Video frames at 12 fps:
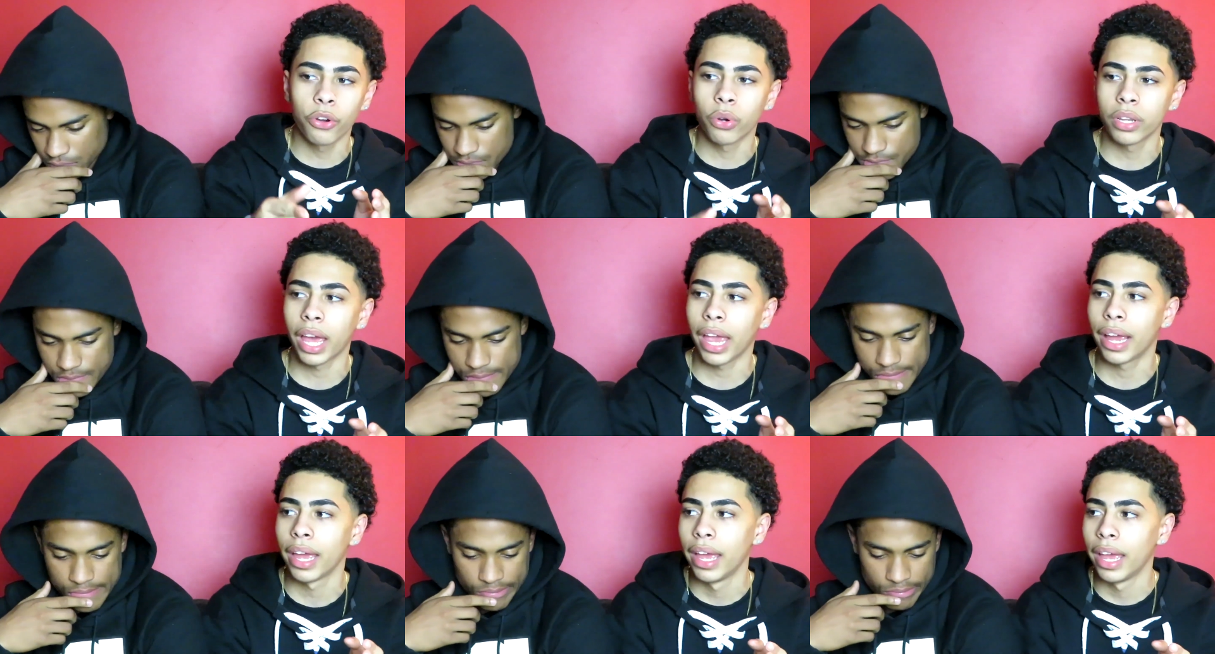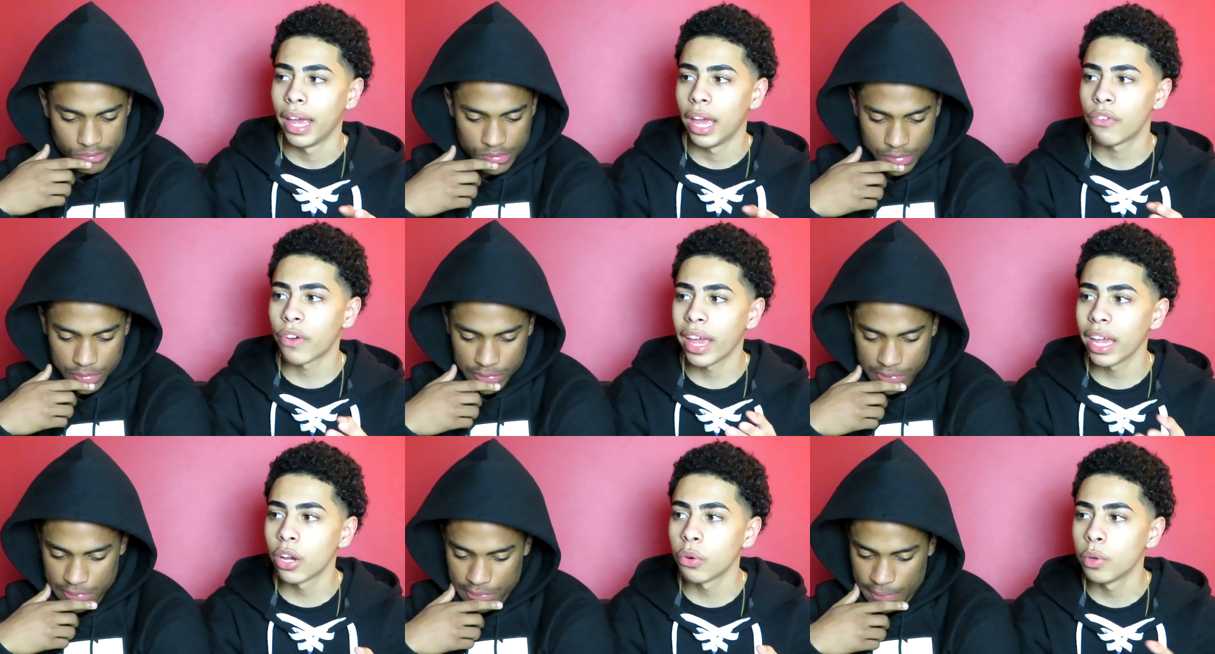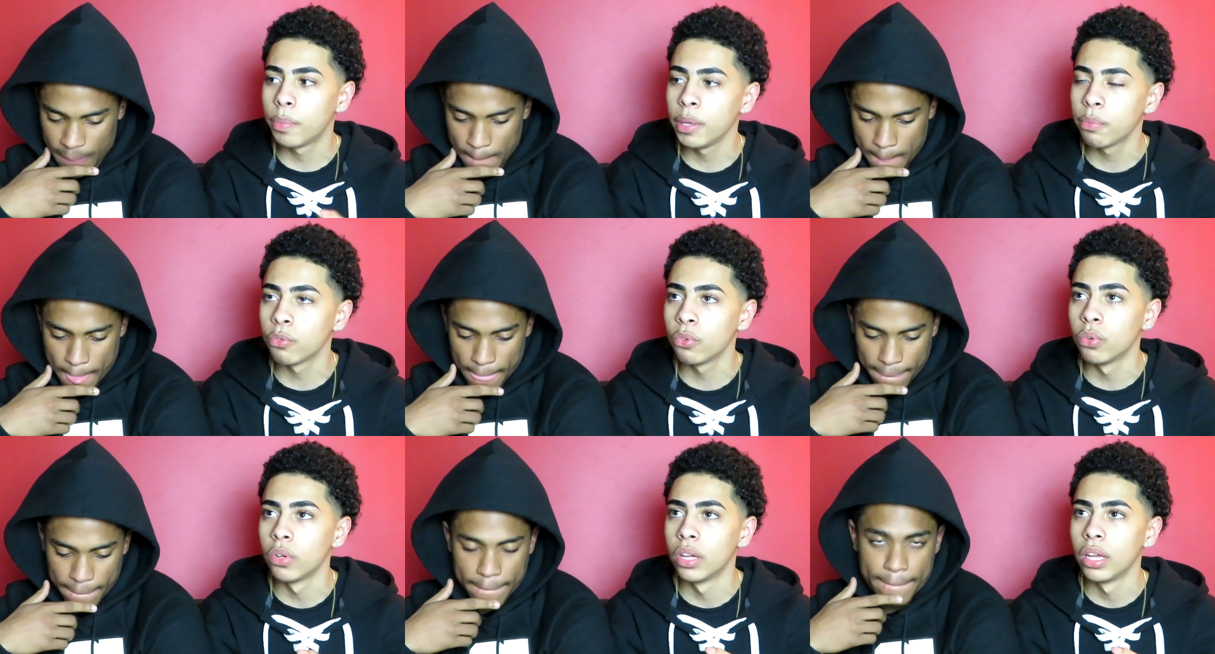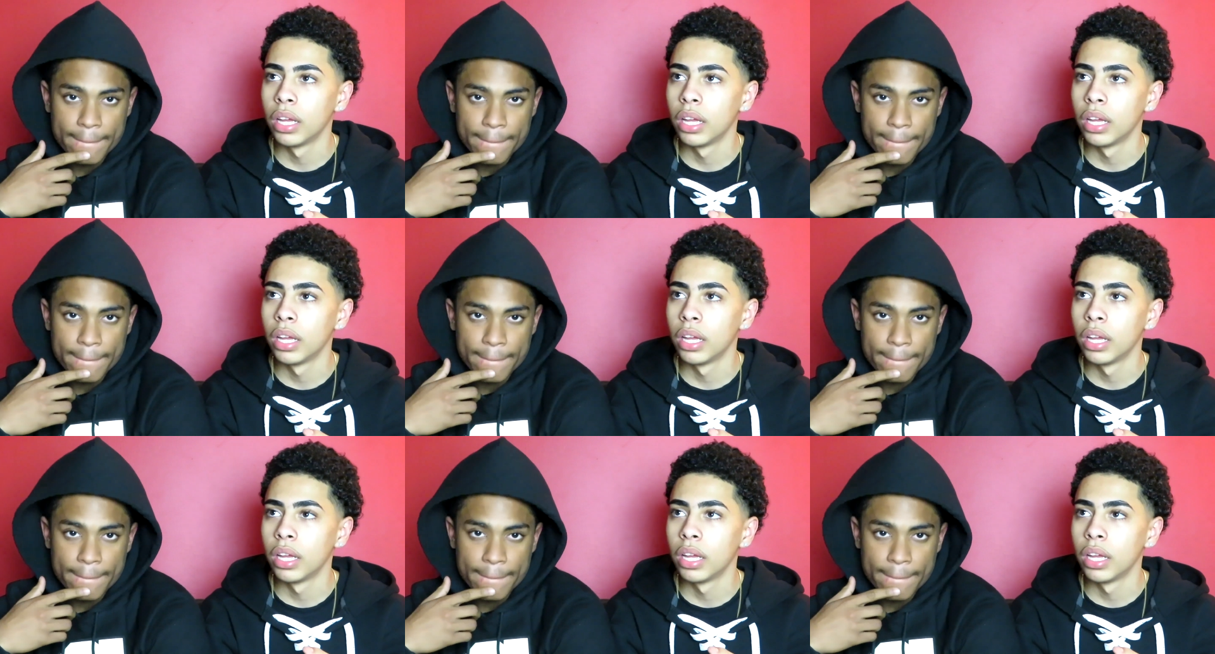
Speaker 1: Or like if I hang out with people,